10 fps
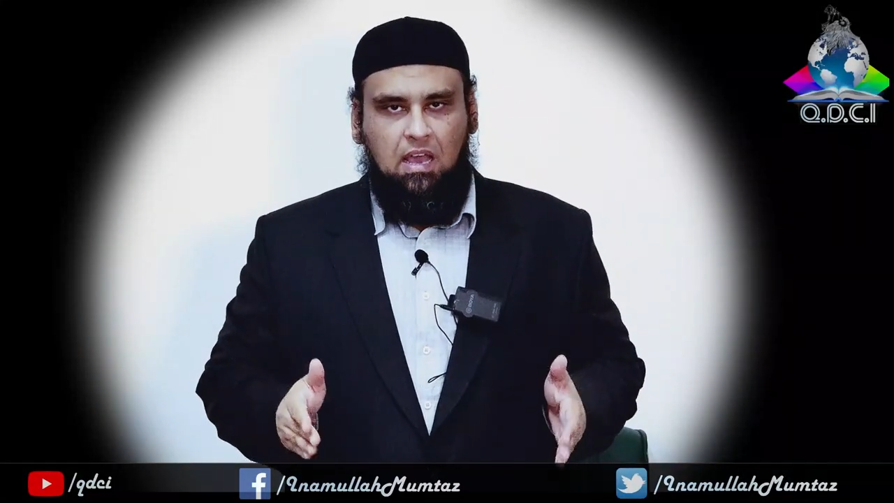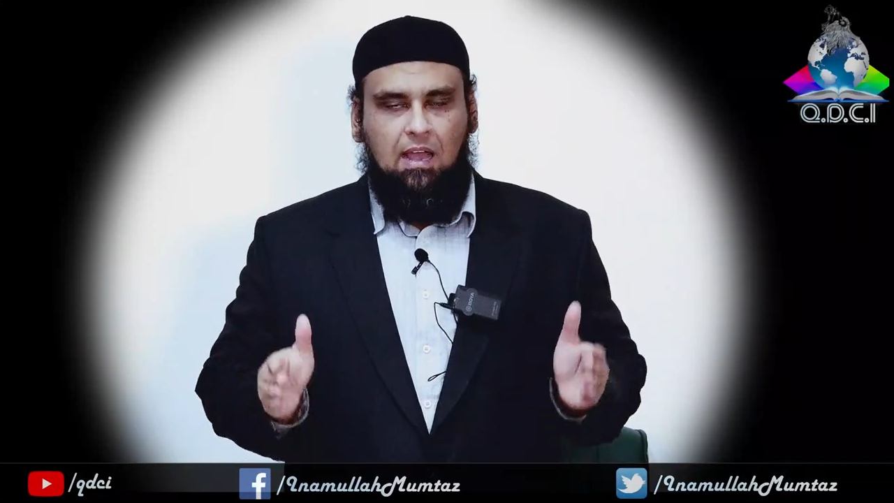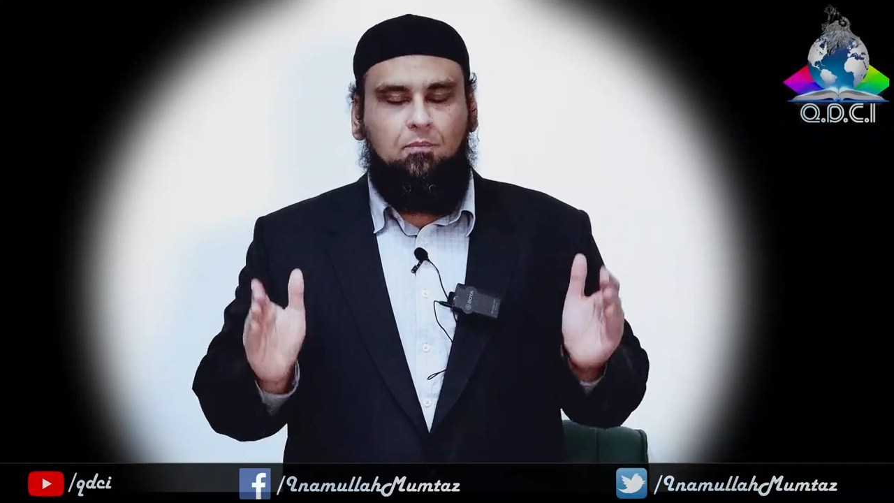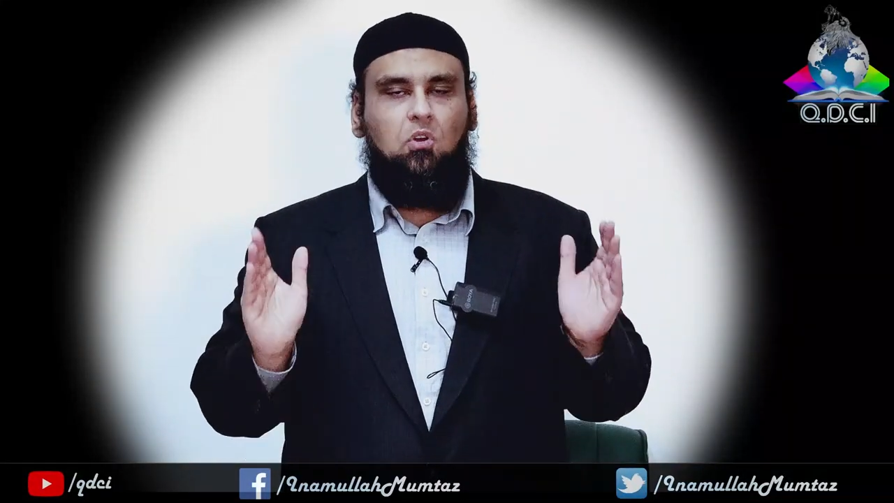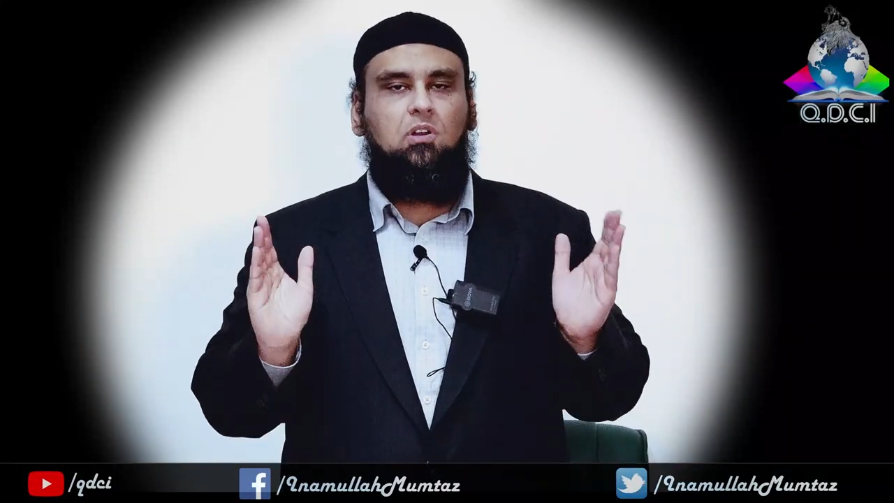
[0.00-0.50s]

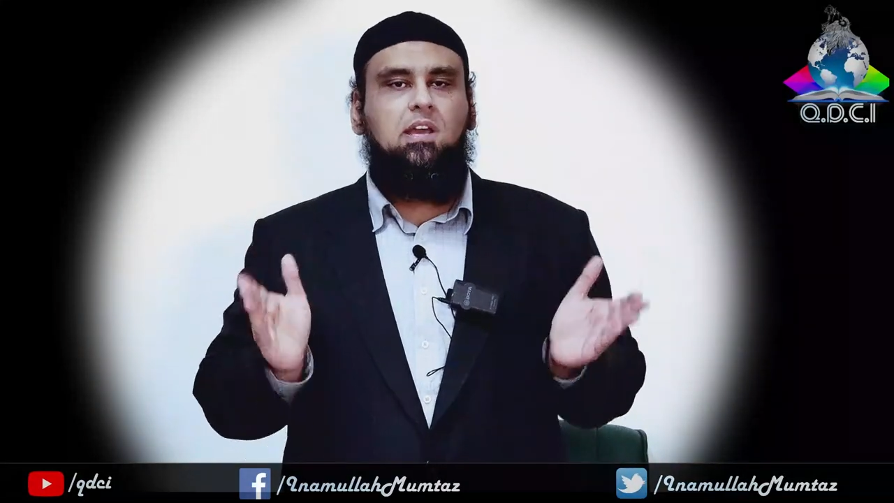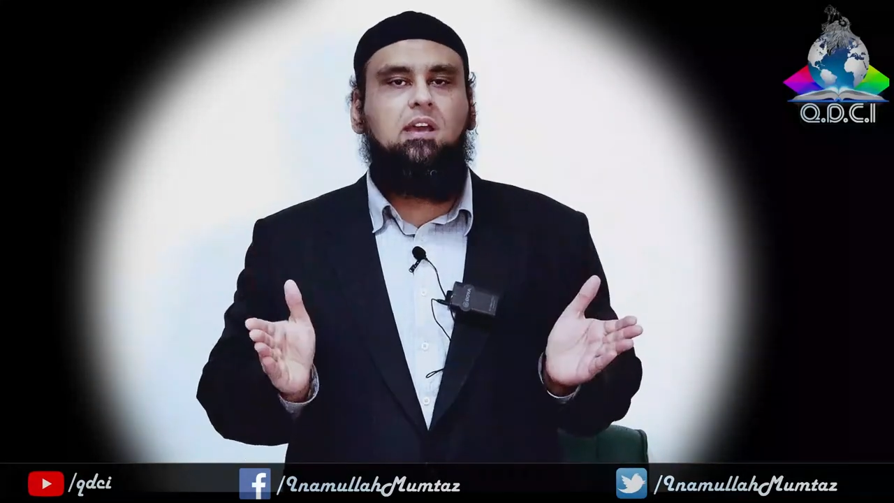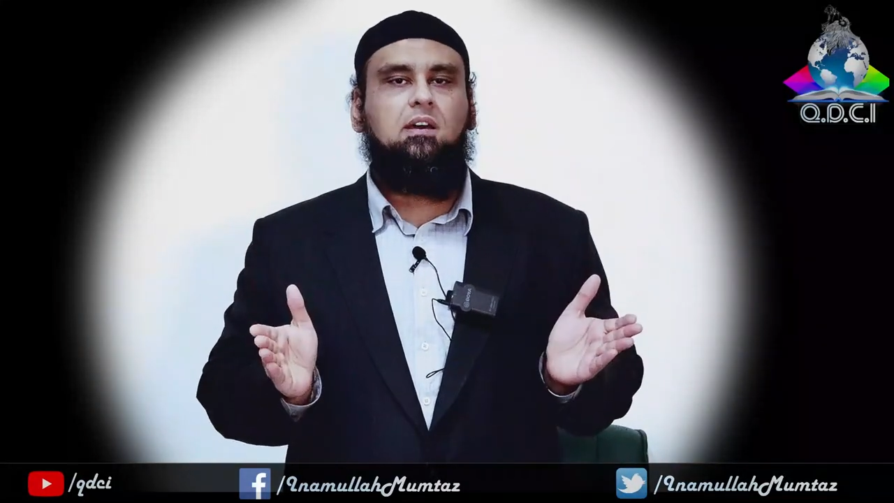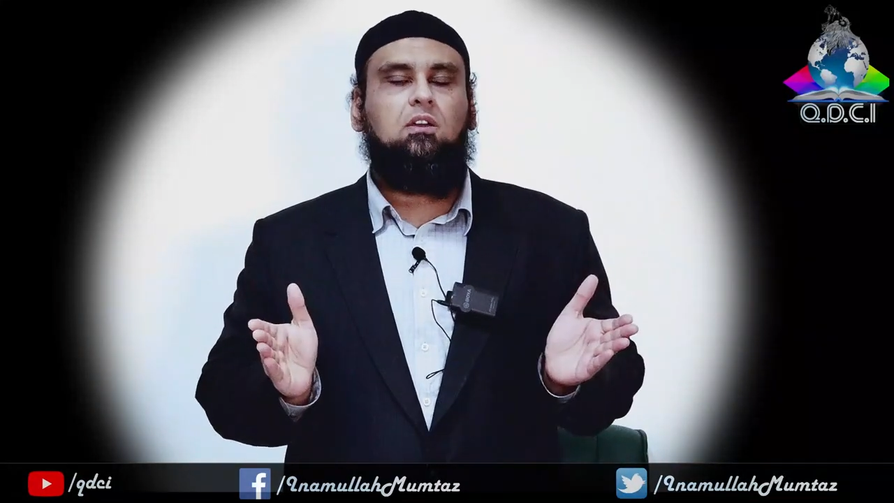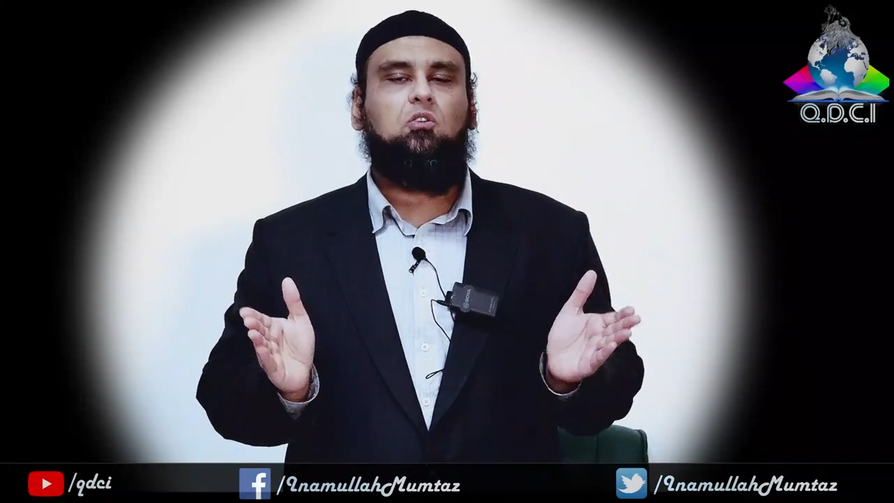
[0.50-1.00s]
I'm not
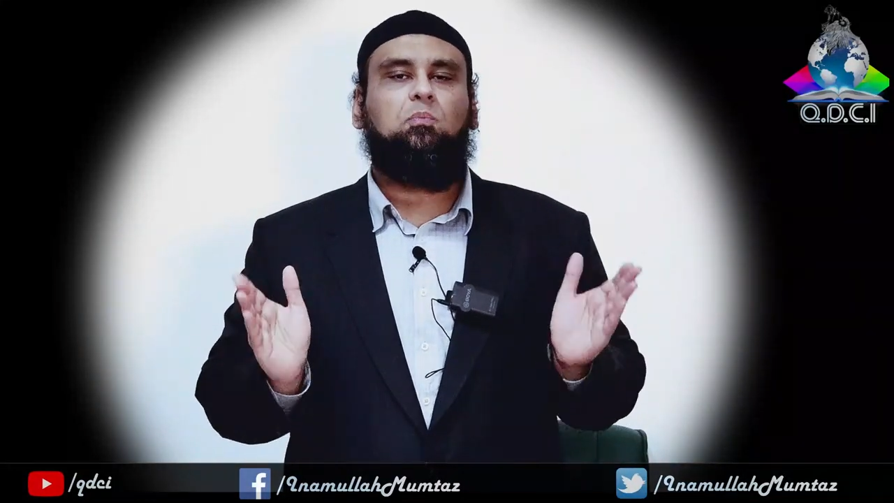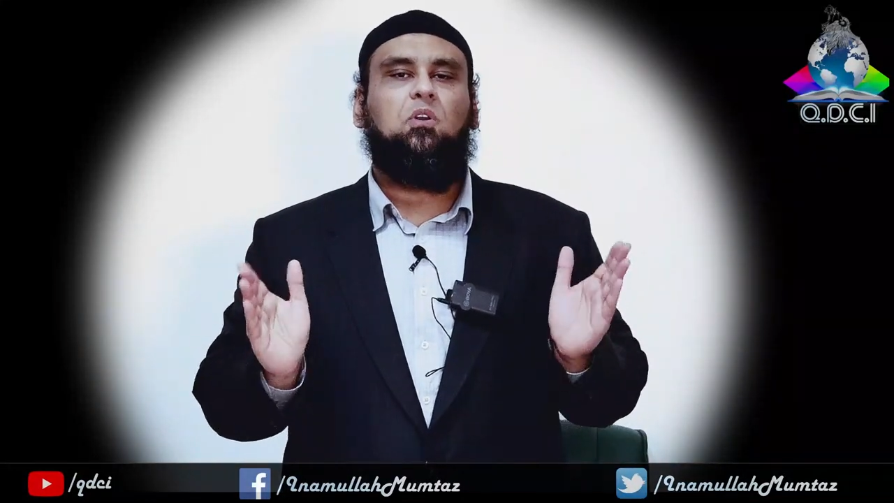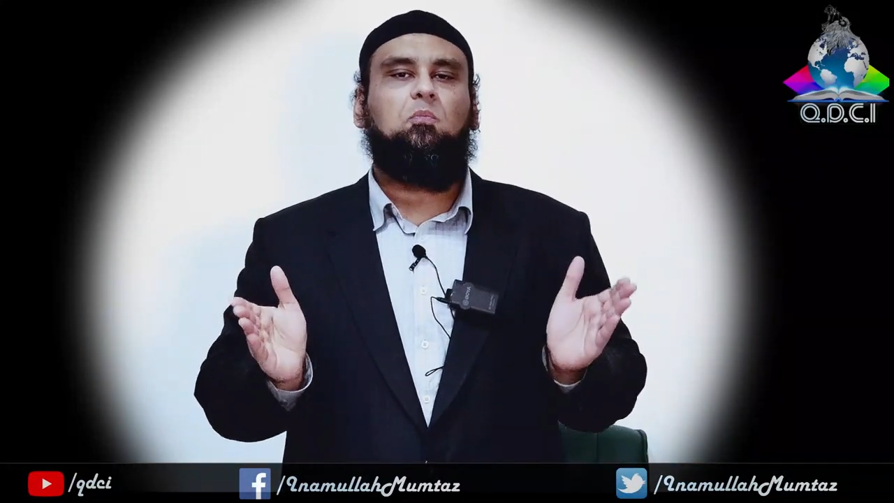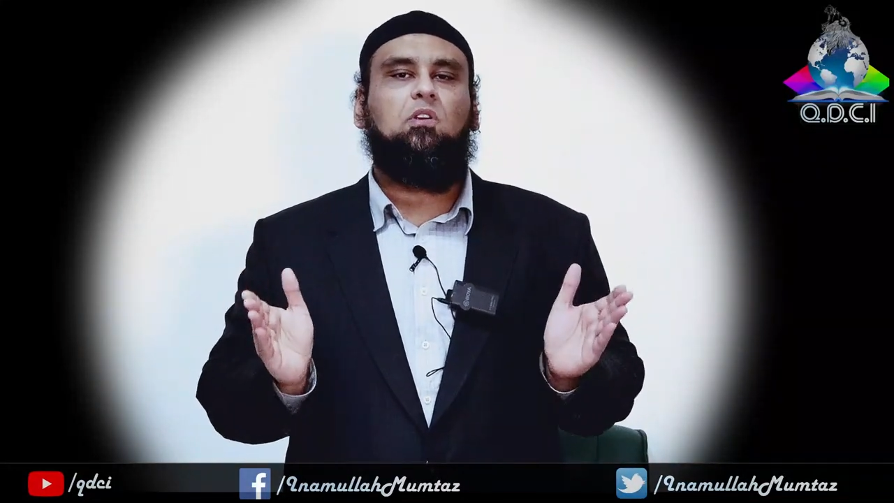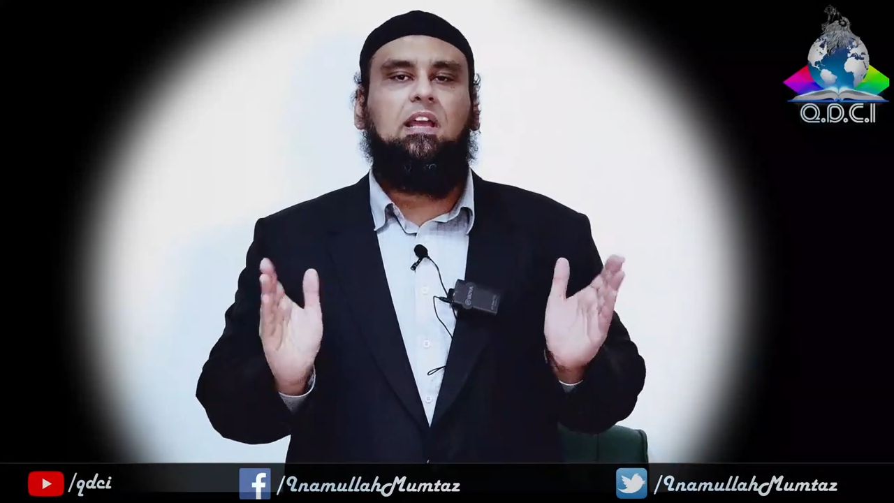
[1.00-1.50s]
here to
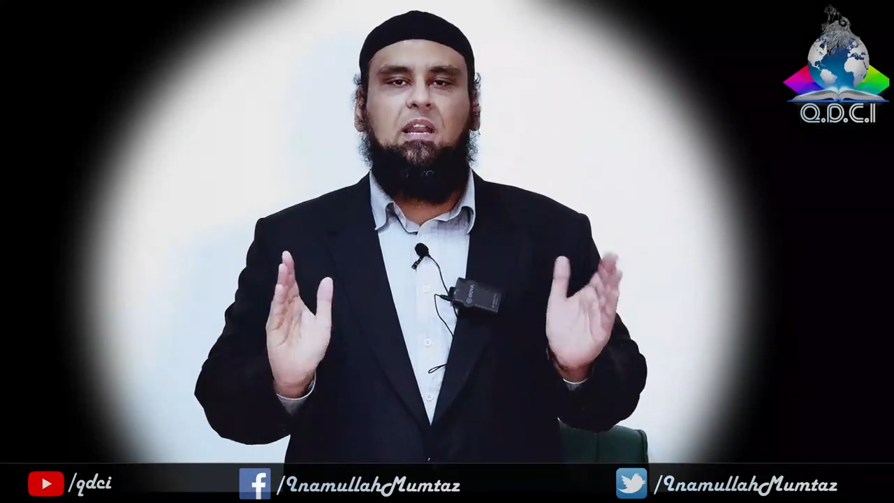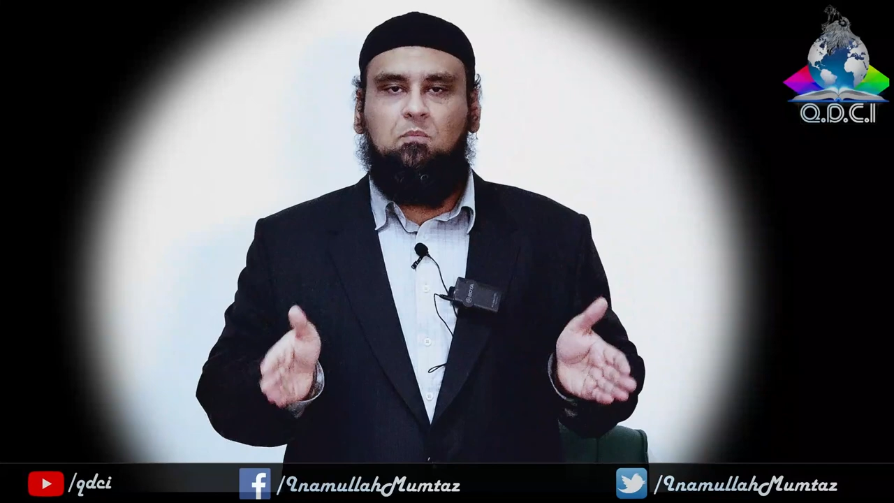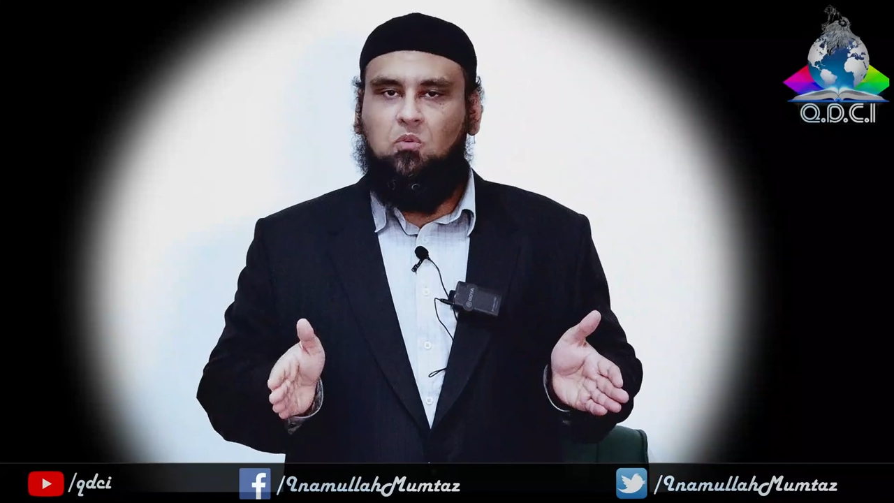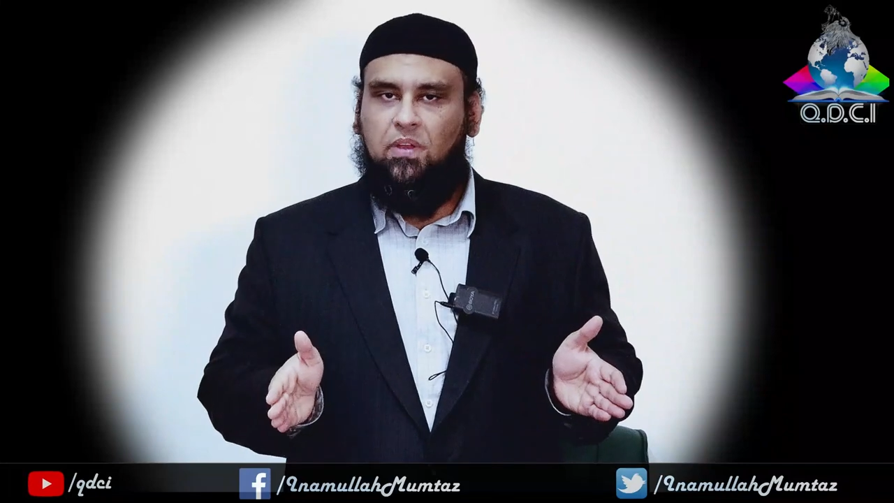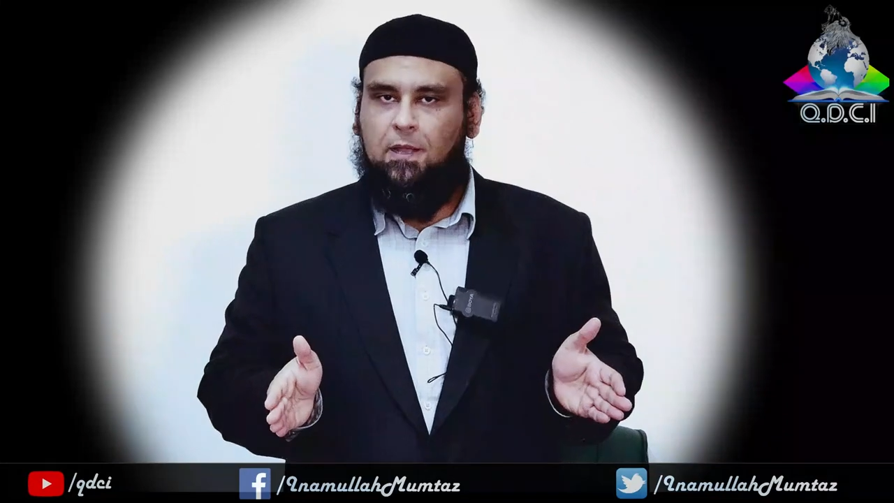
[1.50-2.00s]
promote any
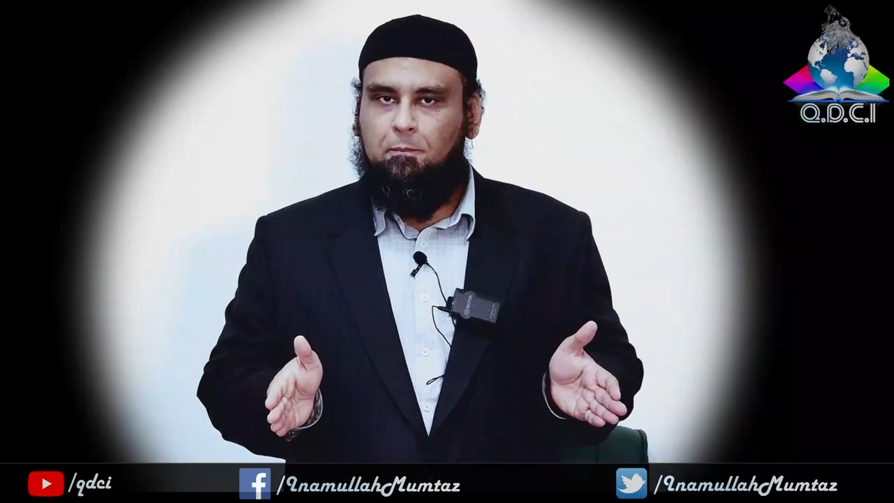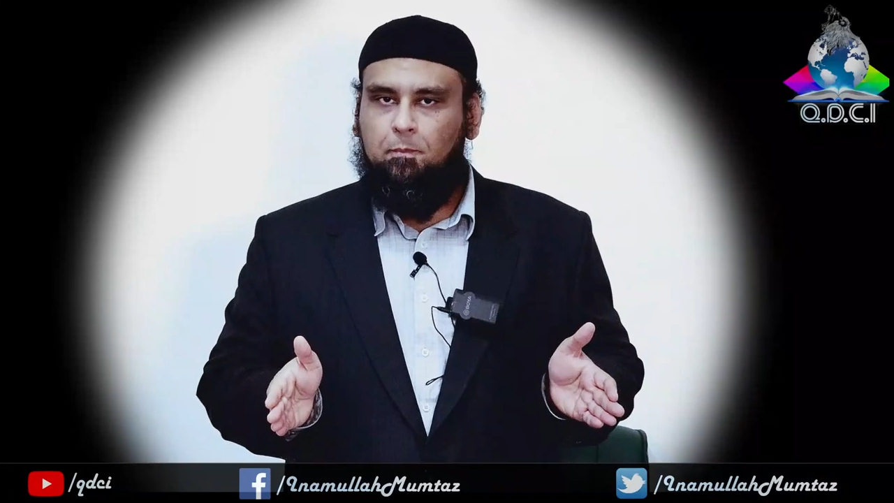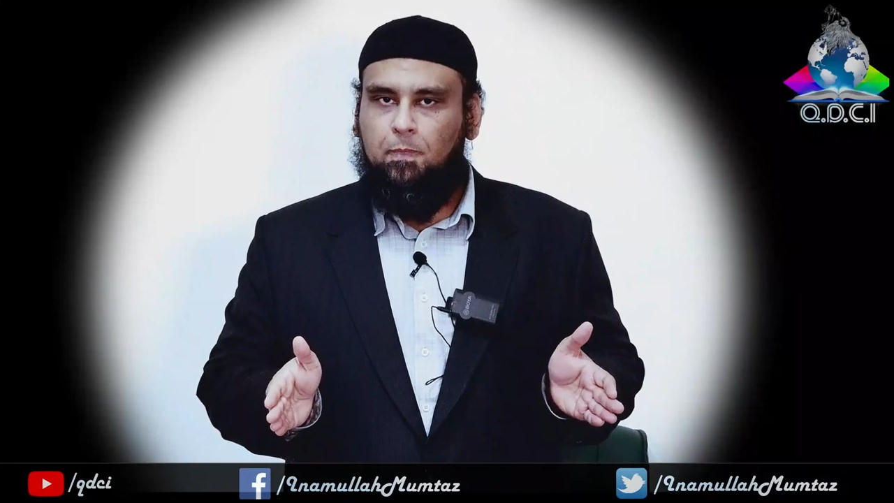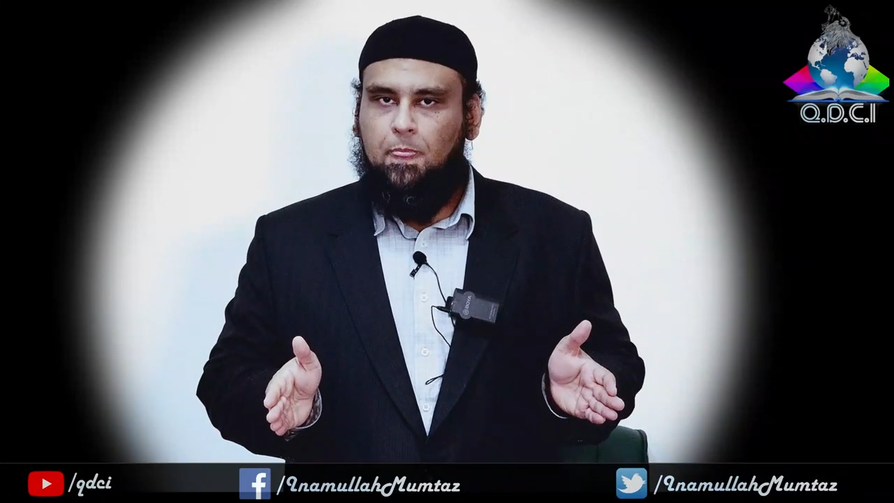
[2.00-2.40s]
movie,